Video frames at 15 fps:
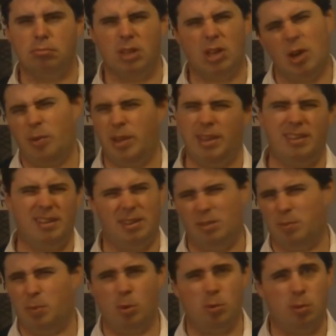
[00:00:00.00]
Coincidence,
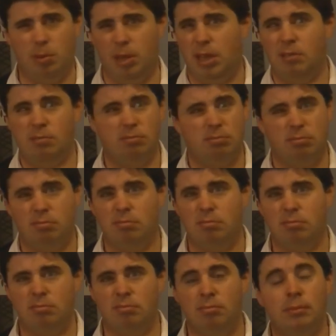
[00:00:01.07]
probably.
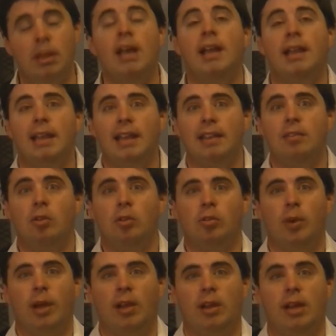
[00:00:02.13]
Let's not
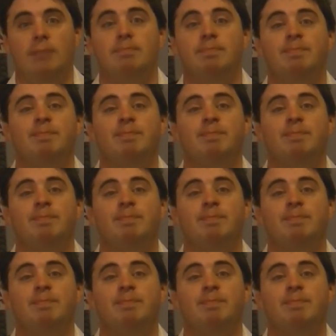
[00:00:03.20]
dwell on it.